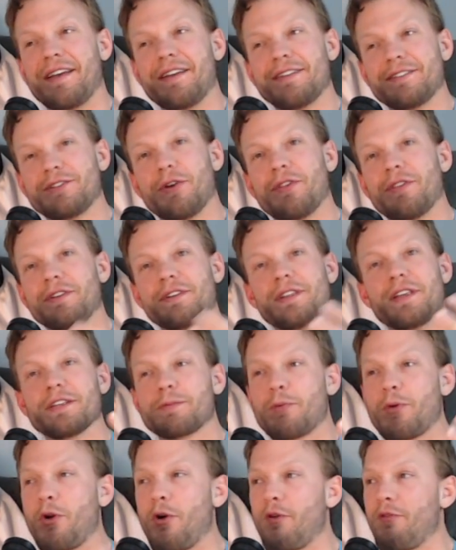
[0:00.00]
the disc
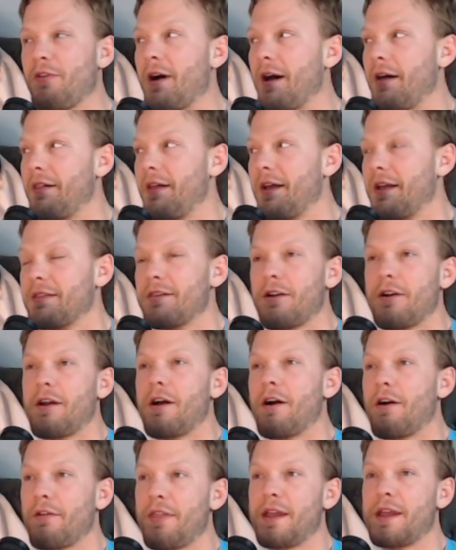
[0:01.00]
profile, like
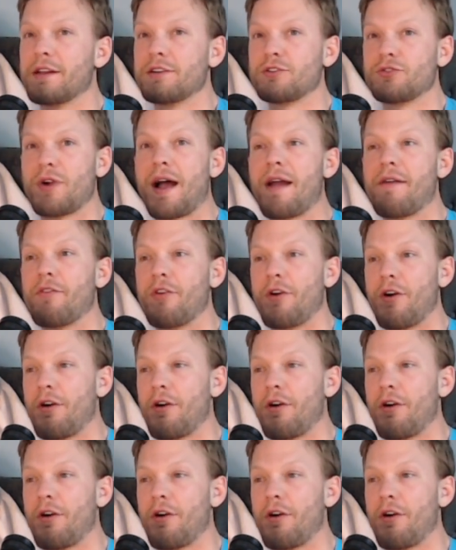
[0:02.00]
are they a driver?